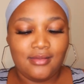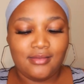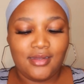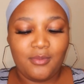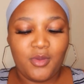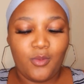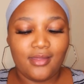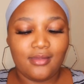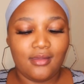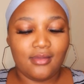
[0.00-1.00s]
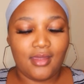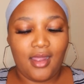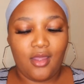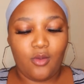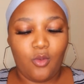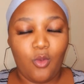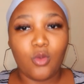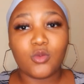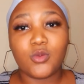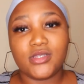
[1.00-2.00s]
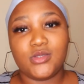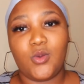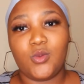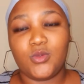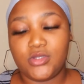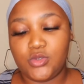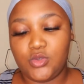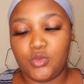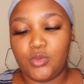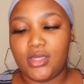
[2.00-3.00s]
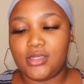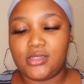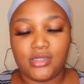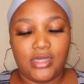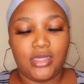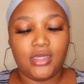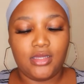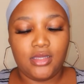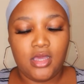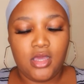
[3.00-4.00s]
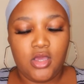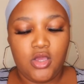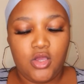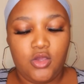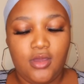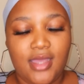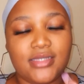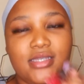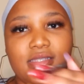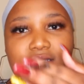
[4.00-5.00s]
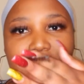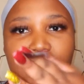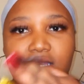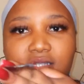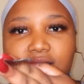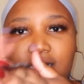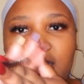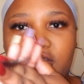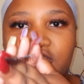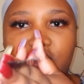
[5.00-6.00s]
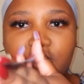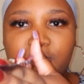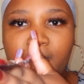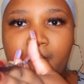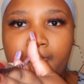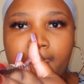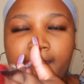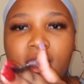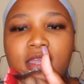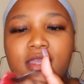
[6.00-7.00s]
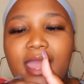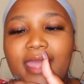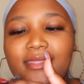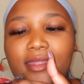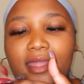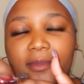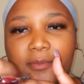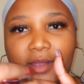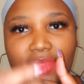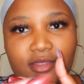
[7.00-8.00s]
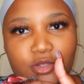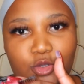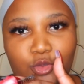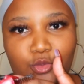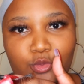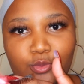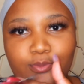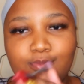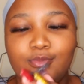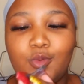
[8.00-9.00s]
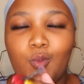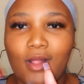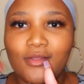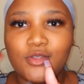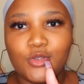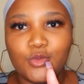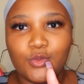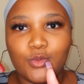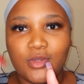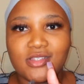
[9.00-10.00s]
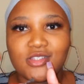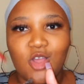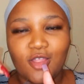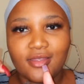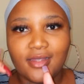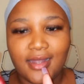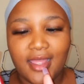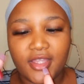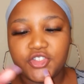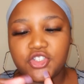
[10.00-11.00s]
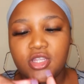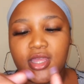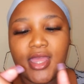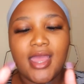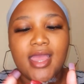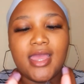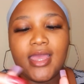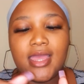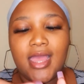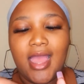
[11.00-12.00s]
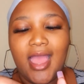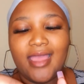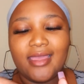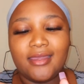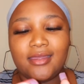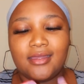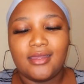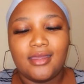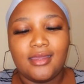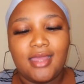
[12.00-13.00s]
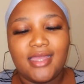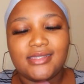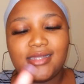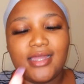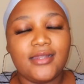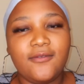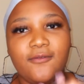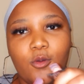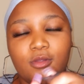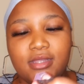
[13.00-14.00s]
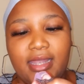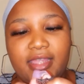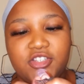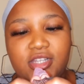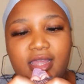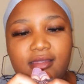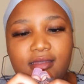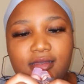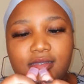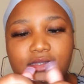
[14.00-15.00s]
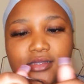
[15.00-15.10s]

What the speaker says: the number one thing that I always do is, you guys can see, here's the lash, and then I apply the glue. While the glue is on the lash, I slightly fold the lash like this.